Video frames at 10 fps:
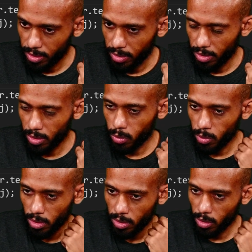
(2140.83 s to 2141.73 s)
it will
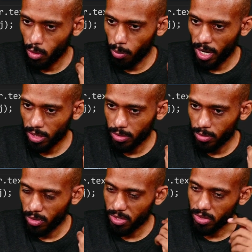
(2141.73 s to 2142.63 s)
go back to
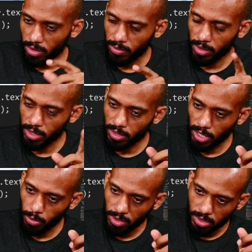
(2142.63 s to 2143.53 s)
the server. It now
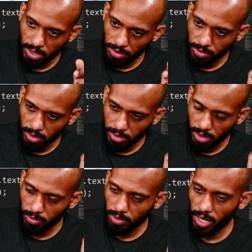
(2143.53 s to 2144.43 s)
this saves the
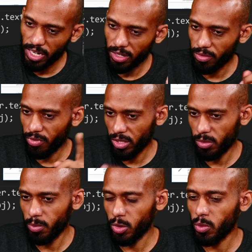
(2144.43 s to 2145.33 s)
server and refreshed
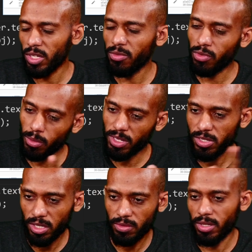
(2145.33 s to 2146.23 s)
from the
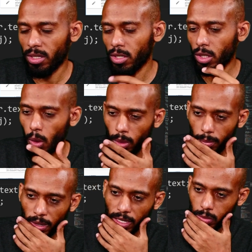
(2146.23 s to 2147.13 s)
server, going
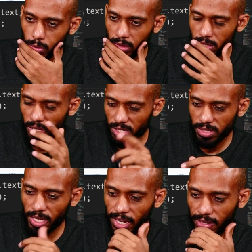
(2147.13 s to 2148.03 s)
back to this list again.